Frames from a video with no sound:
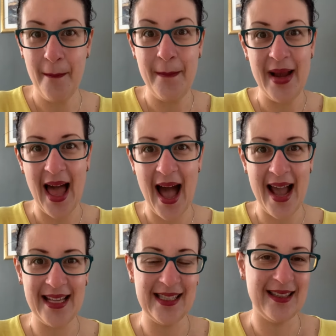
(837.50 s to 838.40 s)

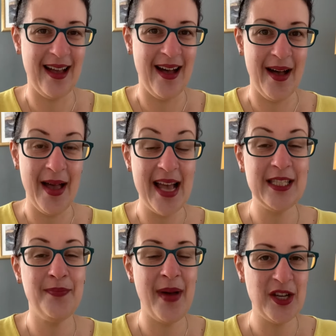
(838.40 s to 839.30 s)
plies,
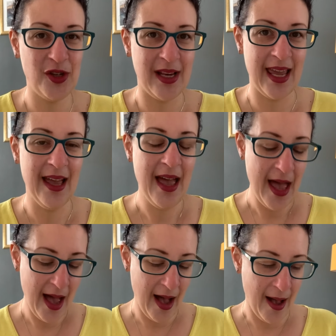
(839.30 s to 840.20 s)
especially
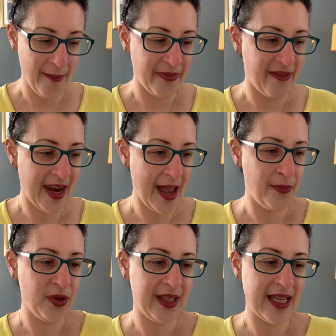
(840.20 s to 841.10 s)
when I
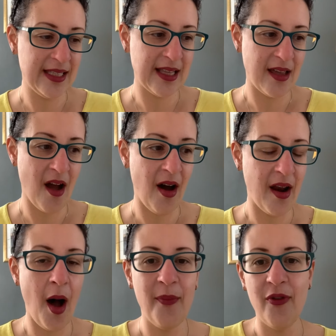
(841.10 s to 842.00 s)
put this yarn
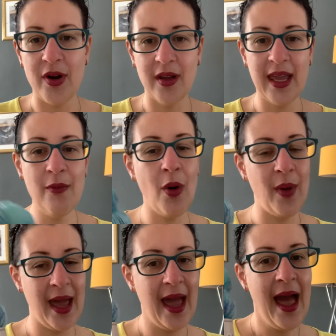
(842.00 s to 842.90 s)
up for the
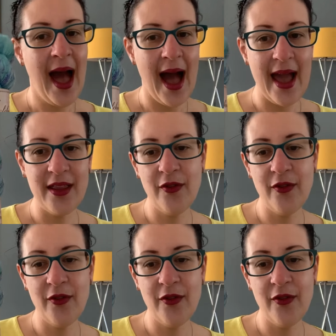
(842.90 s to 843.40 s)
giveaway. I had a